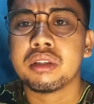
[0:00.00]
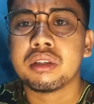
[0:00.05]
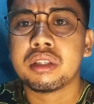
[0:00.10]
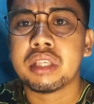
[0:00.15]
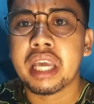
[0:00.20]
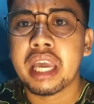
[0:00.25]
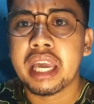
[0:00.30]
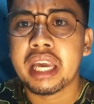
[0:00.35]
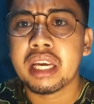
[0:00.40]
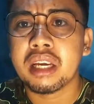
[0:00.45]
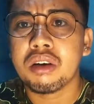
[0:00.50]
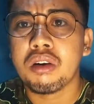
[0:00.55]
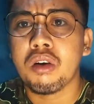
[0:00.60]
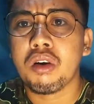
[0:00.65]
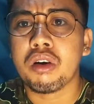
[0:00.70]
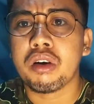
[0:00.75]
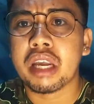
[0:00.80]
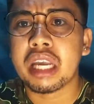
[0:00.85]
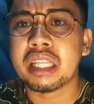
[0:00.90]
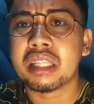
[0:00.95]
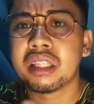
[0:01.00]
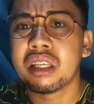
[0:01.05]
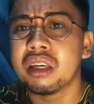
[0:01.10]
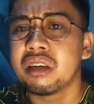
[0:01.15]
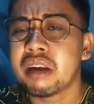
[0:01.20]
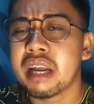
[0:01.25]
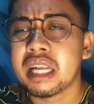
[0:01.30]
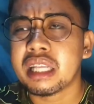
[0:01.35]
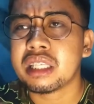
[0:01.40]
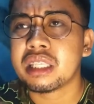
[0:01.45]
think or
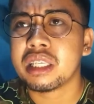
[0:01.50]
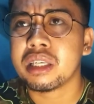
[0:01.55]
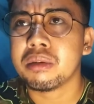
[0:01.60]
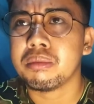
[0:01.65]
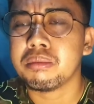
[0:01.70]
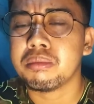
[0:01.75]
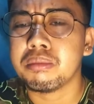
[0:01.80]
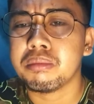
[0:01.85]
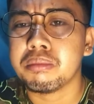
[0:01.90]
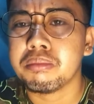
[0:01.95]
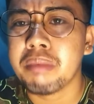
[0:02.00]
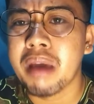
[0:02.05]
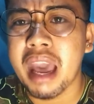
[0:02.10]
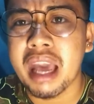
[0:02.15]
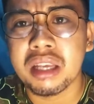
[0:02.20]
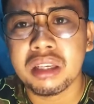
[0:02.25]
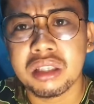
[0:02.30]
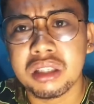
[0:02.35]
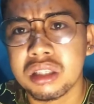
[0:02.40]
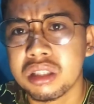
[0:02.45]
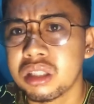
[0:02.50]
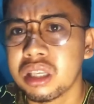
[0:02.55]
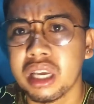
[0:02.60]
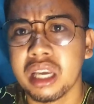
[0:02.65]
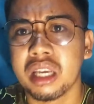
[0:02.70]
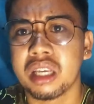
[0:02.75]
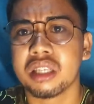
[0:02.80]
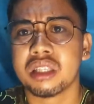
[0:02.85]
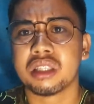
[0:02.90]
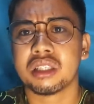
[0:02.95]
integrate some best
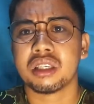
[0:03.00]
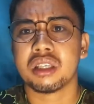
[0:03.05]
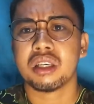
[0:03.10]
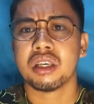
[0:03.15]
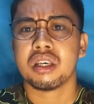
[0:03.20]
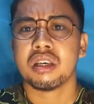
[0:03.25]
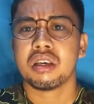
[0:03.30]
things